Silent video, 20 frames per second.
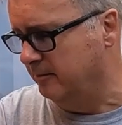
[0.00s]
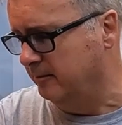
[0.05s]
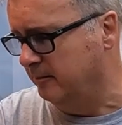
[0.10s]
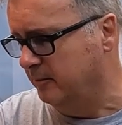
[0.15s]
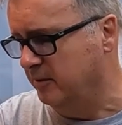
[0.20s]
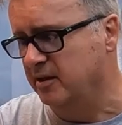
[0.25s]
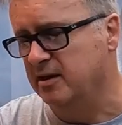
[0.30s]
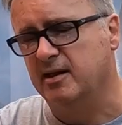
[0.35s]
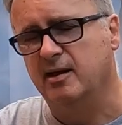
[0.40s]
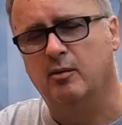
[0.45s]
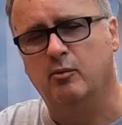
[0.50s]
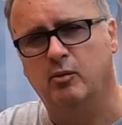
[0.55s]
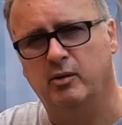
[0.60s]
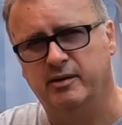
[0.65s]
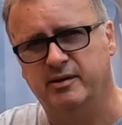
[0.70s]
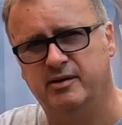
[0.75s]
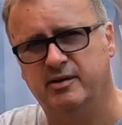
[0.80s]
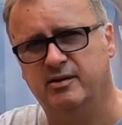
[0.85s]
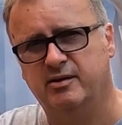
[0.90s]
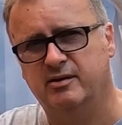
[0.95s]
We did that
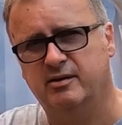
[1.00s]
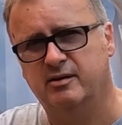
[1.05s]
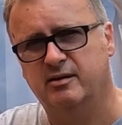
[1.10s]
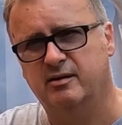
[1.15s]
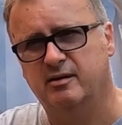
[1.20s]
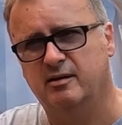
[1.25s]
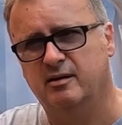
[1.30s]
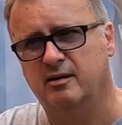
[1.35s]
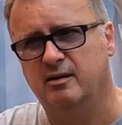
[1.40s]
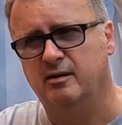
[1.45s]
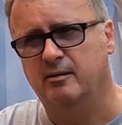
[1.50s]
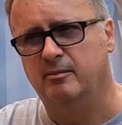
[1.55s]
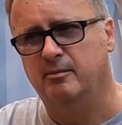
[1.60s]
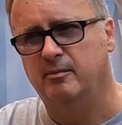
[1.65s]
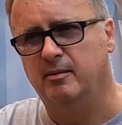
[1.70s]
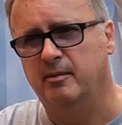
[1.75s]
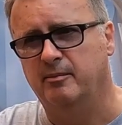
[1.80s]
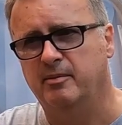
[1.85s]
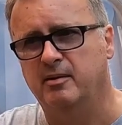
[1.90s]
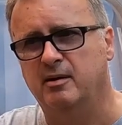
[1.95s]
once
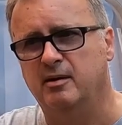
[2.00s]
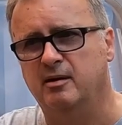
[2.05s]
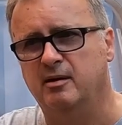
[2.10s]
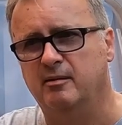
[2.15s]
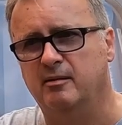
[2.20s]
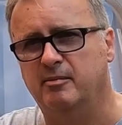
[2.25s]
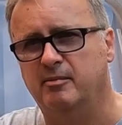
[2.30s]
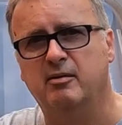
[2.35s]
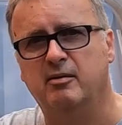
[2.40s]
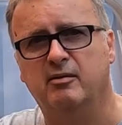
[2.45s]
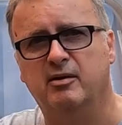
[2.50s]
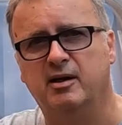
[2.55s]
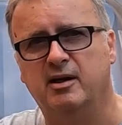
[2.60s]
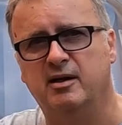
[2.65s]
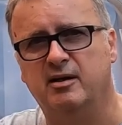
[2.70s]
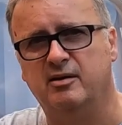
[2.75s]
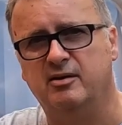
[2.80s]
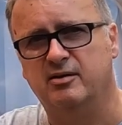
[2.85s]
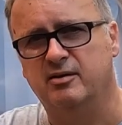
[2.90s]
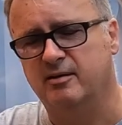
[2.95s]
up in the
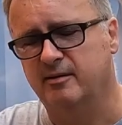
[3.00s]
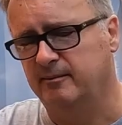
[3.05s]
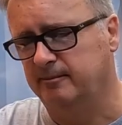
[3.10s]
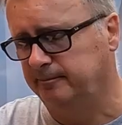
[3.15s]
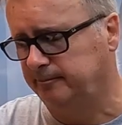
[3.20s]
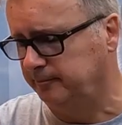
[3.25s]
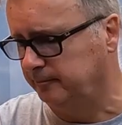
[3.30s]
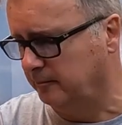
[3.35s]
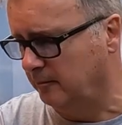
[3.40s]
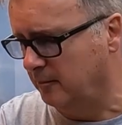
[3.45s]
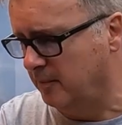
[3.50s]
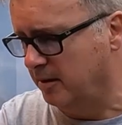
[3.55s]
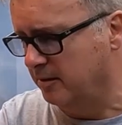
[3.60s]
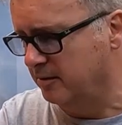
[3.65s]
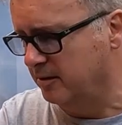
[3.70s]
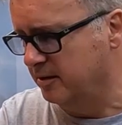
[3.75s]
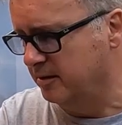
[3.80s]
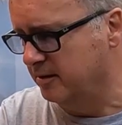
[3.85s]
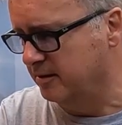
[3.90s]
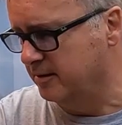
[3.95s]
Pyrenees
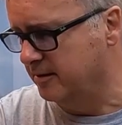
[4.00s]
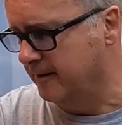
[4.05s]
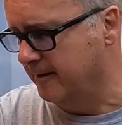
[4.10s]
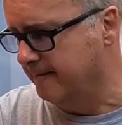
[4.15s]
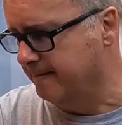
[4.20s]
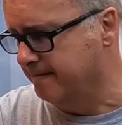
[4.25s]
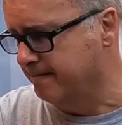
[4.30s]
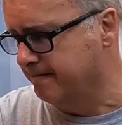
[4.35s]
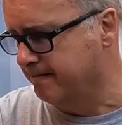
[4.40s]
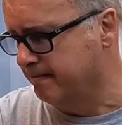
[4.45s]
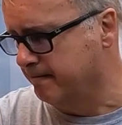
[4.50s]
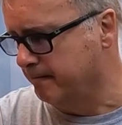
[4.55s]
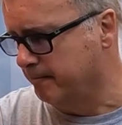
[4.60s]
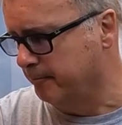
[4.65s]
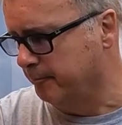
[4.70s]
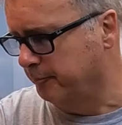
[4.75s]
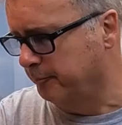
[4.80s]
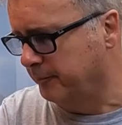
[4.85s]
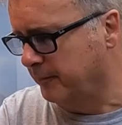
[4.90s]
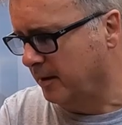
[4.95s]
mountains,
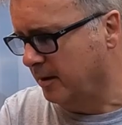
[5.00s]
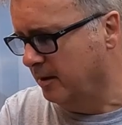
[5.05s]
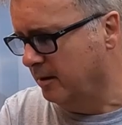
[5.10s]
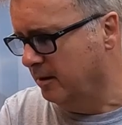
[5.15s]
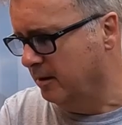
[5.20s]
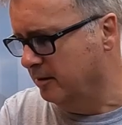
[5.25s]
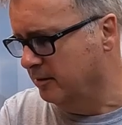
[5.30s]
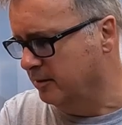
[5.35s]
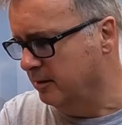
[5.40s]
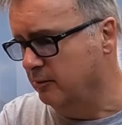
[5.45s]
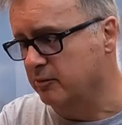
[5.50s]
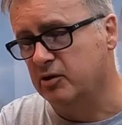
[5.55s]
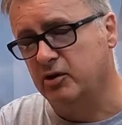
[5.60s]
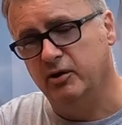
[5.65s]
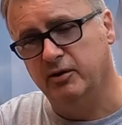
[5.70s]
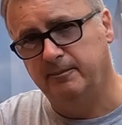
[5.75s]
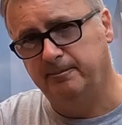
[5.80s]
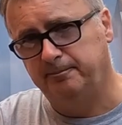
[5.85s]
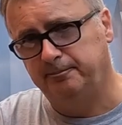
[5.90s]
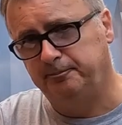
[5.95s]
so that was
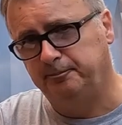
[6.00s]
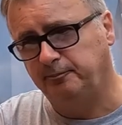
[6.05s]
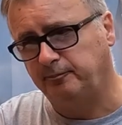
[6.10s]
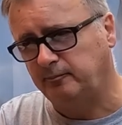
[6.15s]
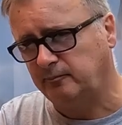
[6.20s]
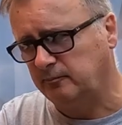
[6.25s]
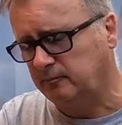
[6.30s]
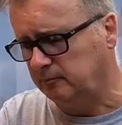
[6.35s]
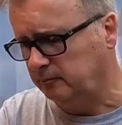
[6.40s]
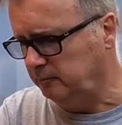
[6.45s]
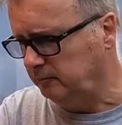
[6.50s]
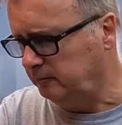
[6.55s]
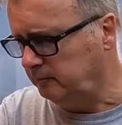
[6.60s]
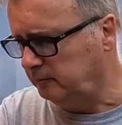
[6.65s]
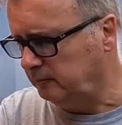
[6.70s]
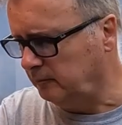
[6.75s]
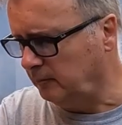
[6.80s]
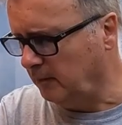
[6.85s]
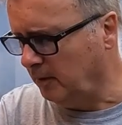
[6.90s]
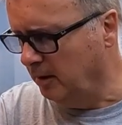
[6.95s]
good.
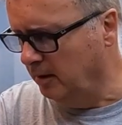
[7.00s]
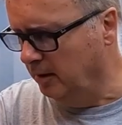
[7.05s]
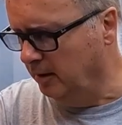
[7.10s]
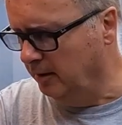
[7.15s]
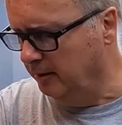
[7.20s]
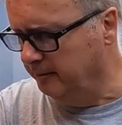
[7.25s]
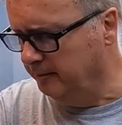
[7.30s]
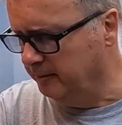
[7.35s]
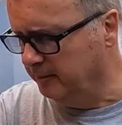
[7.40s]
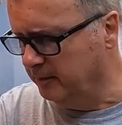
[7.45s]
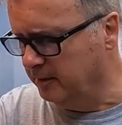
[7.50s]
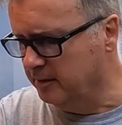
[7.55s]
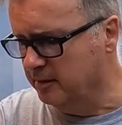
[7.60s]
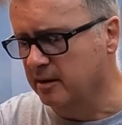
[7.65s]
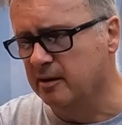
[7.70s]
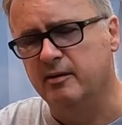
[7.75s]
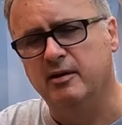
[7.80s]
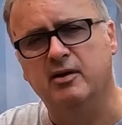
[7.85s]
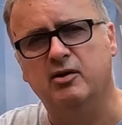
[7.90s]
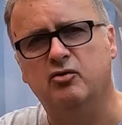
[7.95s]
The
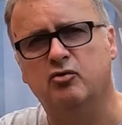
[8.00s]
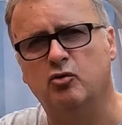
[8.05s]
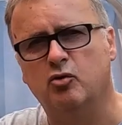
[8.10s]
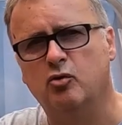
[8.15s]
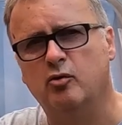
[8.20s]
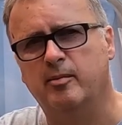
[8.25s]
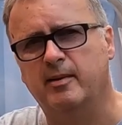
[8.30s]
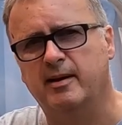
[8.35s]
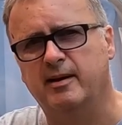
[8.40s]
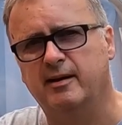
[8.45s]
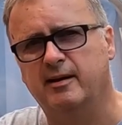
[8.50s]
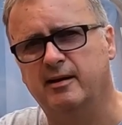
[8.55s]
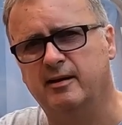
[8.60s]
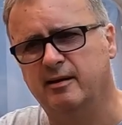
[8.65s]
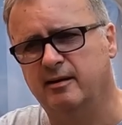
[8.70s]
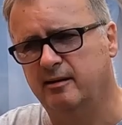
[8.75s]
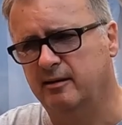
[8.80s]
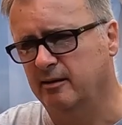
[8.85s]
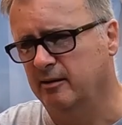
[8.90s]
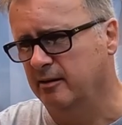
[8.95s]
only drawback
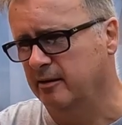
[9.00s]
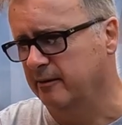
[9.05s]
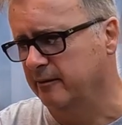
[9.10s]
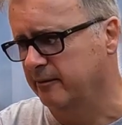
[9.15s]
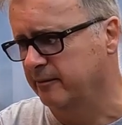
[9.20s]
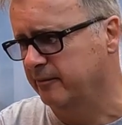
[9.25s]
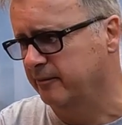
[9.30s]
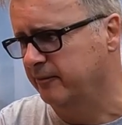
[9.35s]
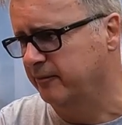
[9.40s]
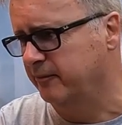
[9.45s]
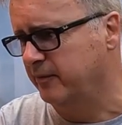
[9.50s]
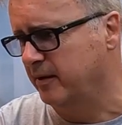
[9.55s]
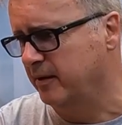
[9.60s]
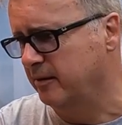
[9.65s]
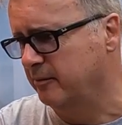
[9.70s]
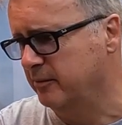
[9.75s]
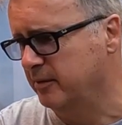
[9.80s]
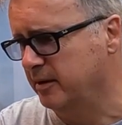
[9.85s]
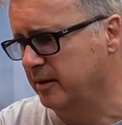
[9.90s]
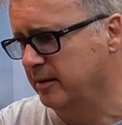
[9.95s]
I
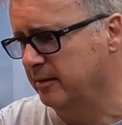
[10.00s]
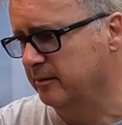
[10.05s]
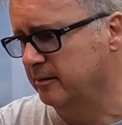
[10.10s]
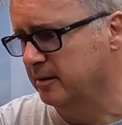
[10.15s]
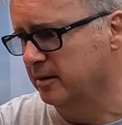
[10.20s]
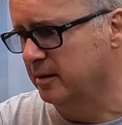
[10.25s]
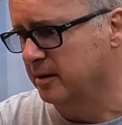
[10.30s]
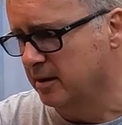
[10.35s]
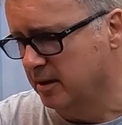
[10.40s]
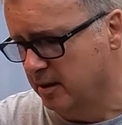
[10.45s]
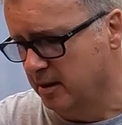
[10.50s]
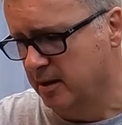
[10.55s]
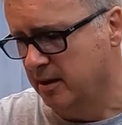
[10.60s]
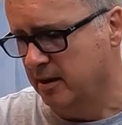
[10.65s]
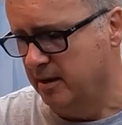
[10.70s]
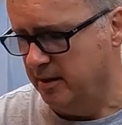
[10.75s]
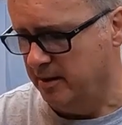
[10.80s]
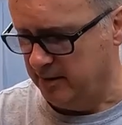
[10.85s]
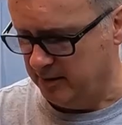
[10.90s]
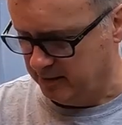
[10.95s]
found with it
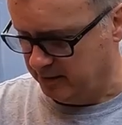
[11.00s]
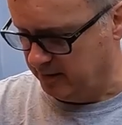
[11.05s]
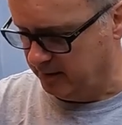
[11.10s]
is